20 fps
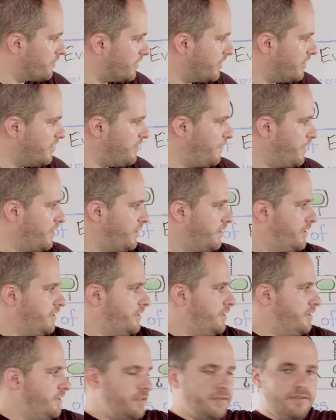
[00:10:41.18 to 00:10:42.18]
ton,
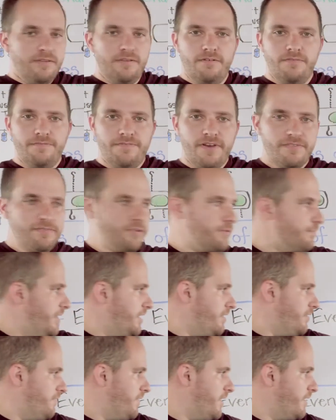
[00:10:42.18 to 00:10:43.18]
500
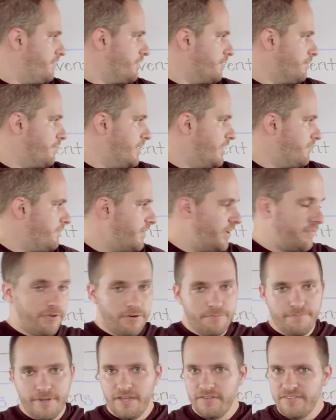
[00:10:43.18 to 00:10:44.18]
pound, 500 pound,
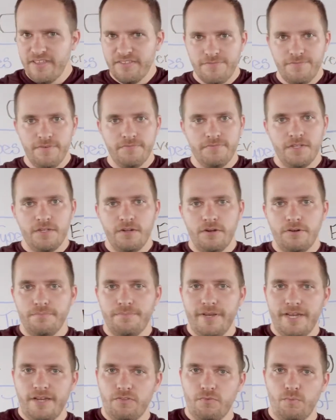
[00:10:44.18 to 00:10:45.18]
500 pound, that's
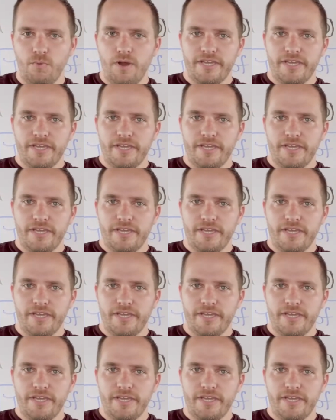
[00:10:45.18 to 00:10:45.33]
1,500 pounds.